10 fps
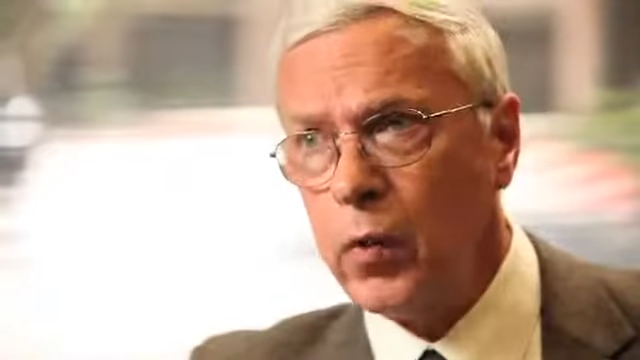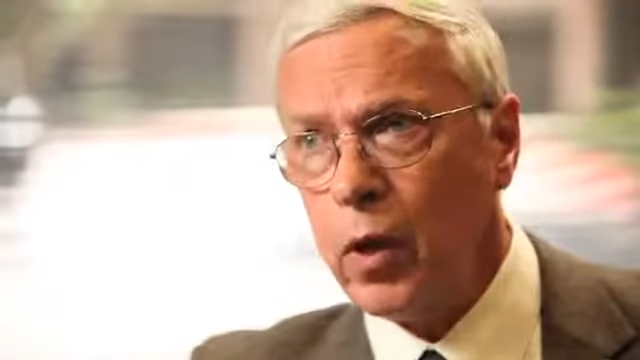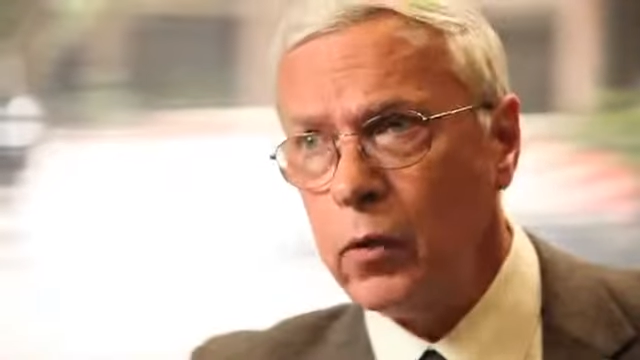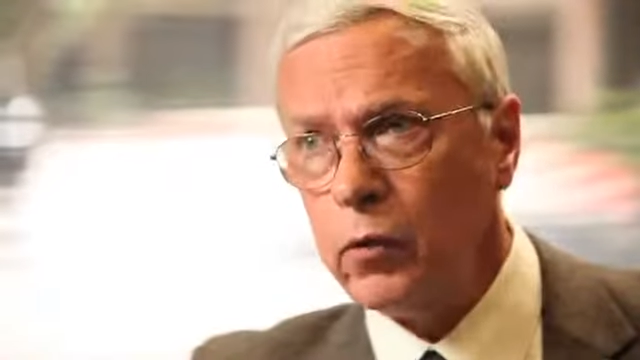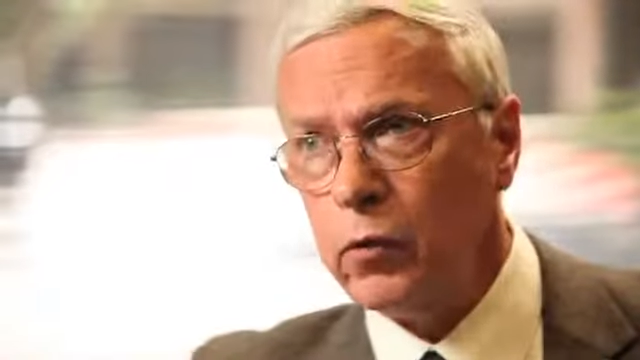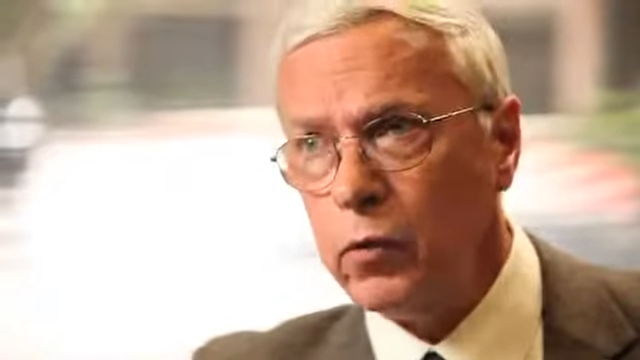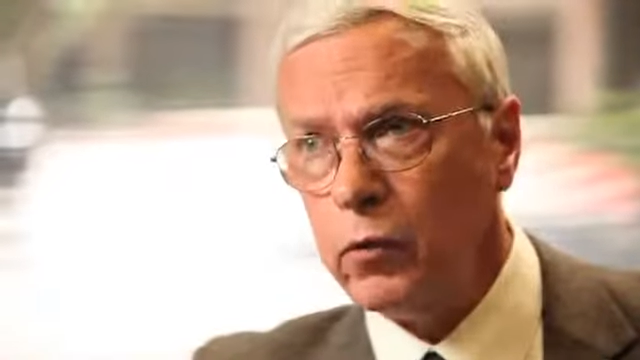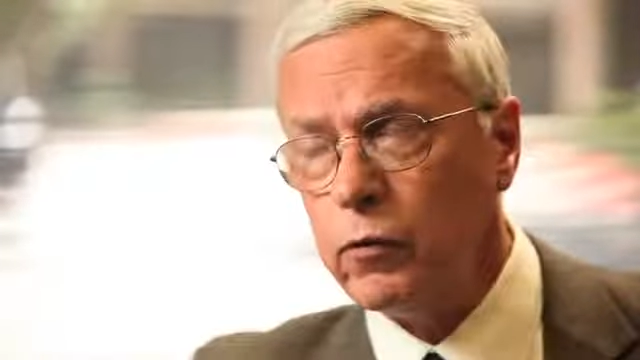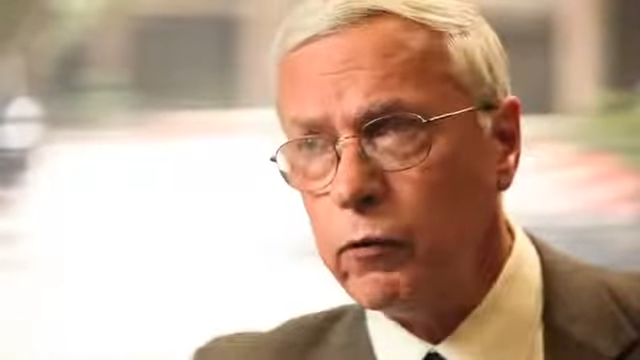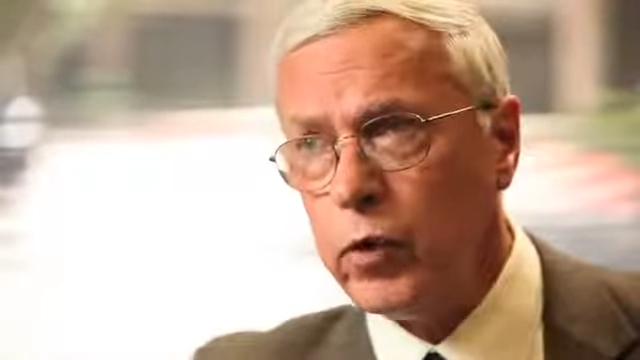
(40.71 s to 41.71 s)
products in
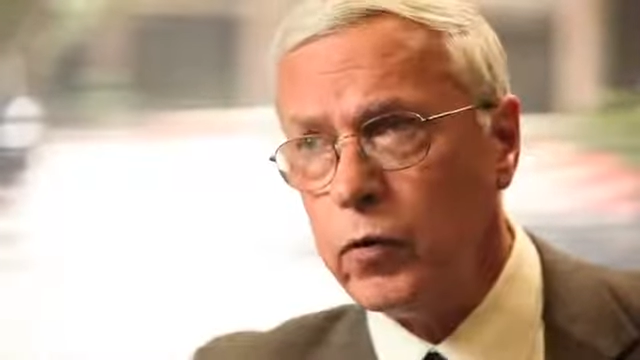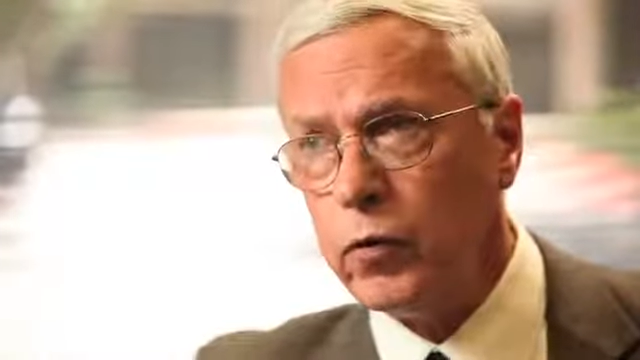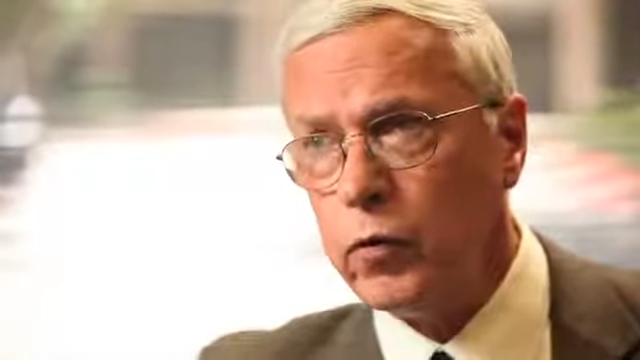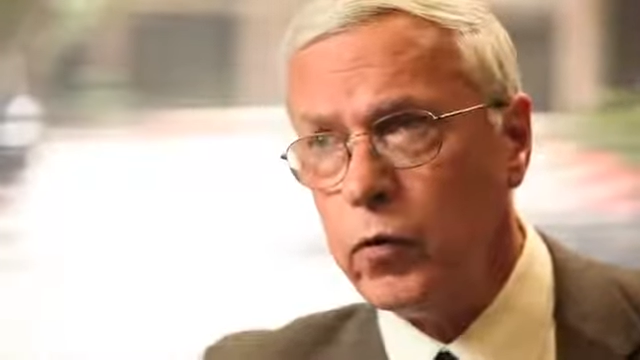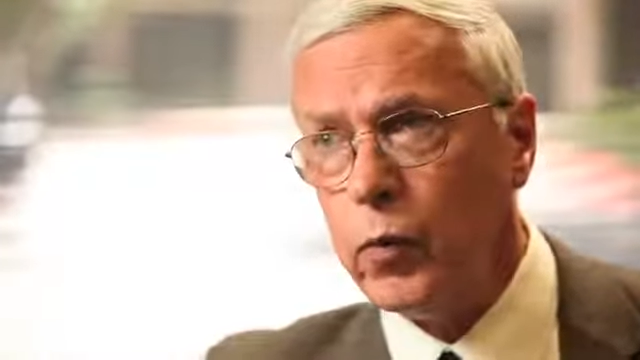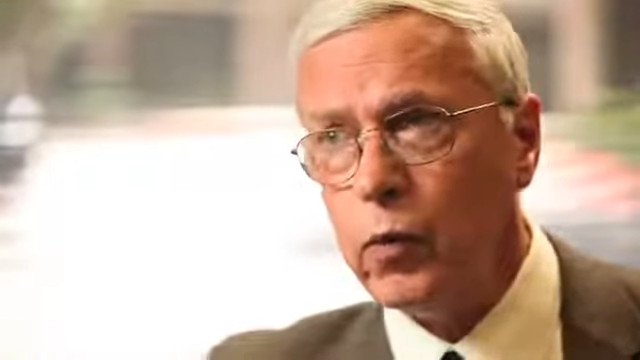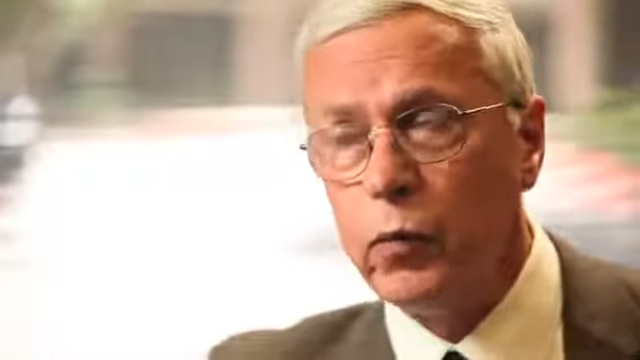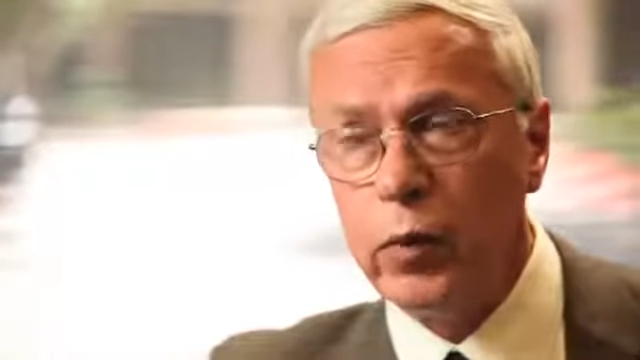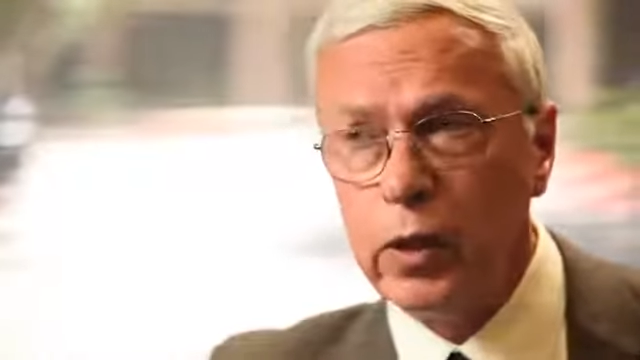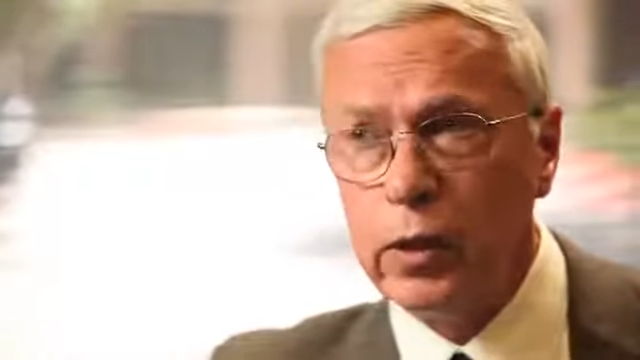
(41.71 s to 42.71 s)
terms of research,
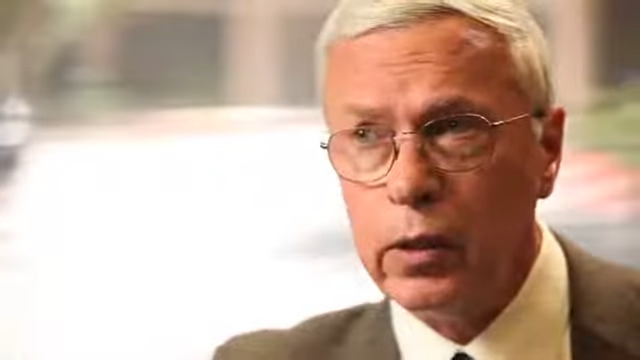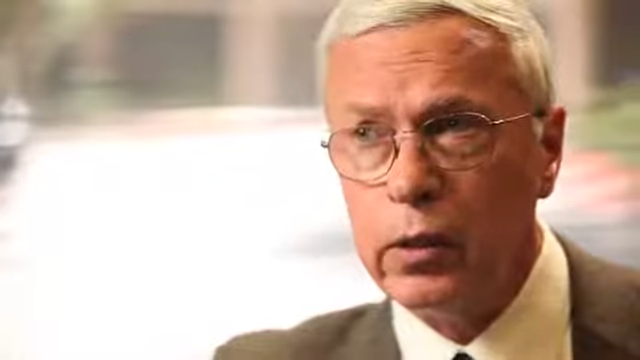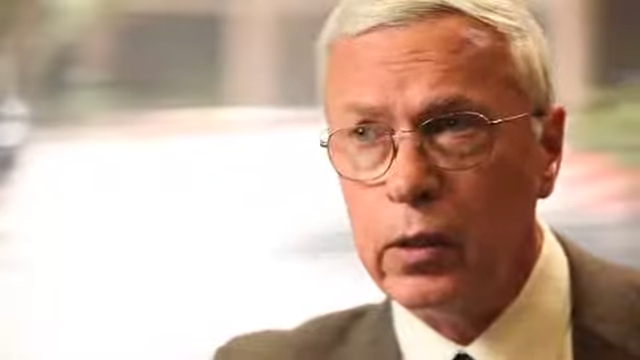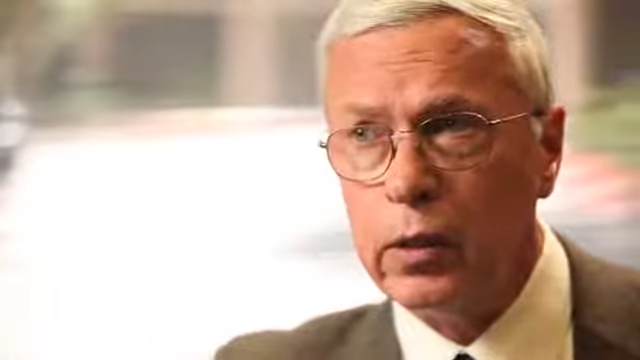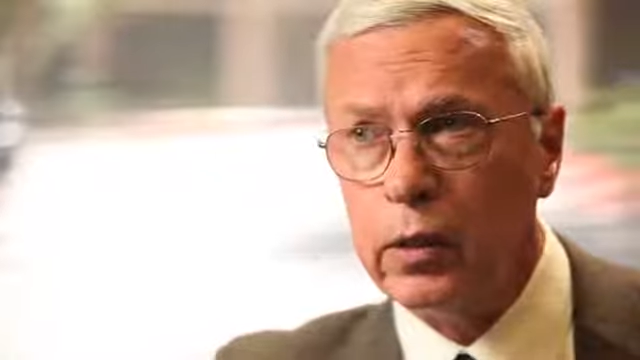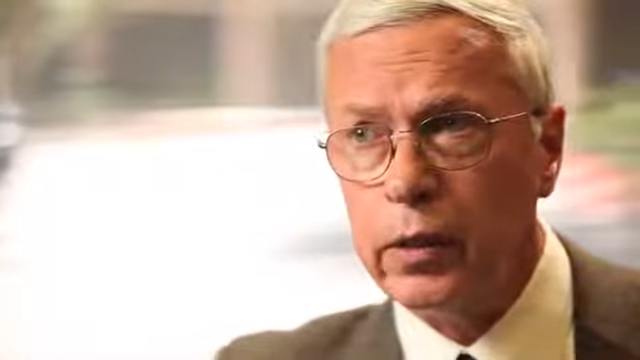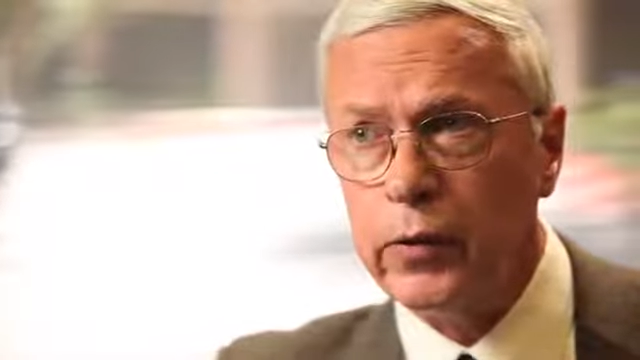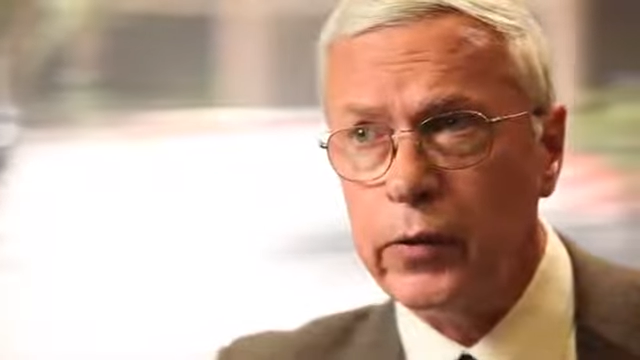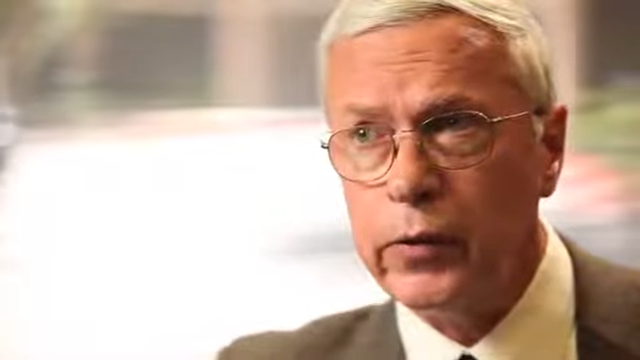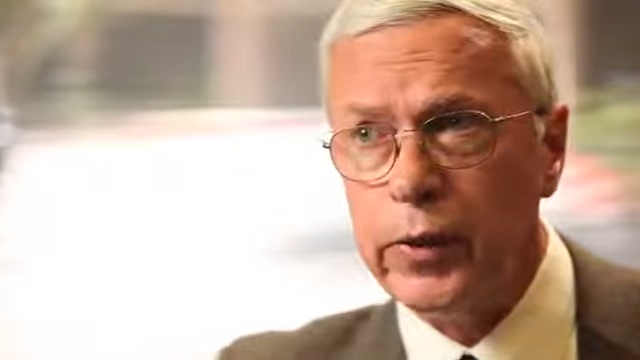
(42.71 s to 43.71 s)
both preclinical and
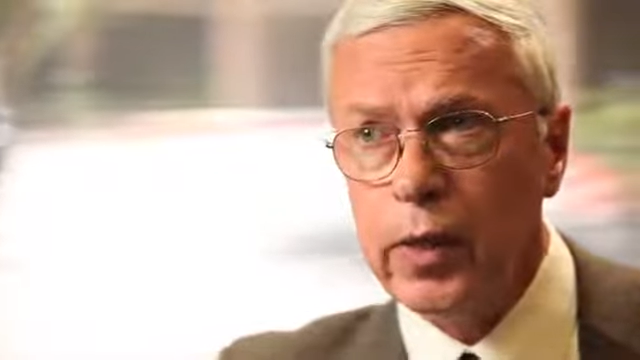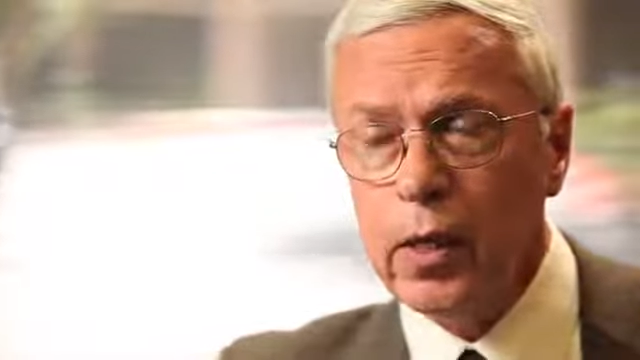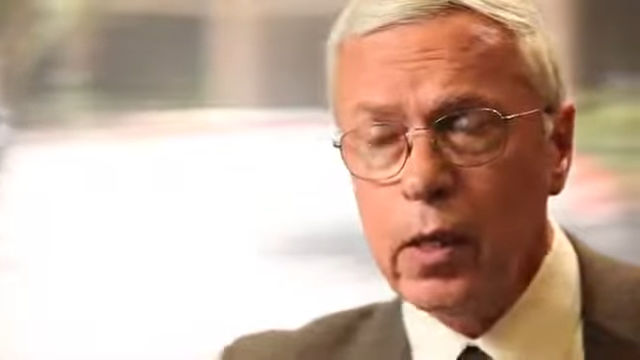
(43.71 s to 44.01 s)
clinical.